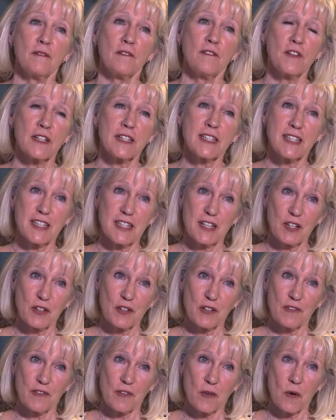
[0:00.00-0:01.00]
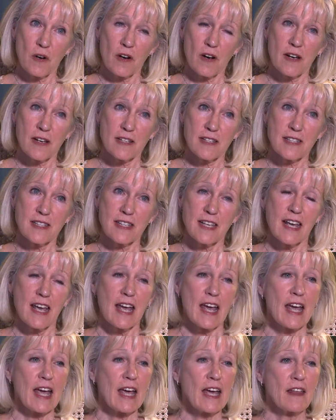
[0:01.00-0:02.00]
fixed dinner for us.
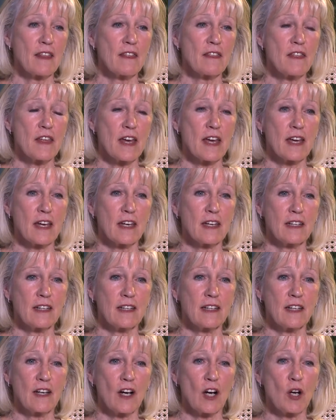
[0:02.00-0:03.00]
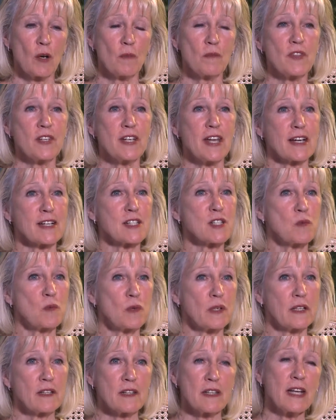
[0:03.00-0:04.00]
And then the
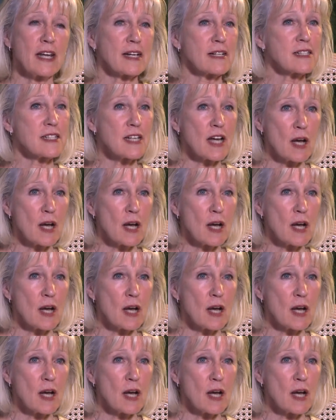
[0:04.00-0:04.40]
next